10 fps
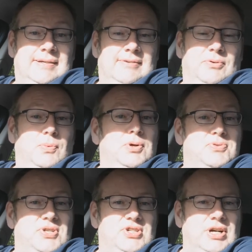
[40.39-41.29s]
Right, welcome
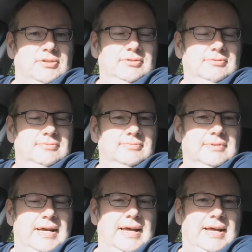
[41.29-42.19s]
to the channel,
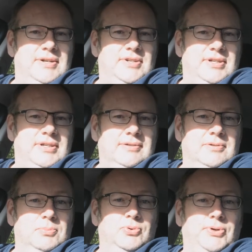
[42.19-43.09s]
and
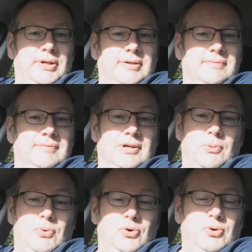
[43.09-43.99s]
good morning.
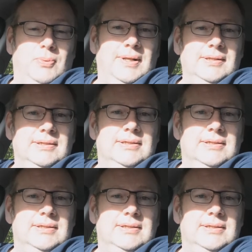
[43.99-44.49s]
Hope we're all well.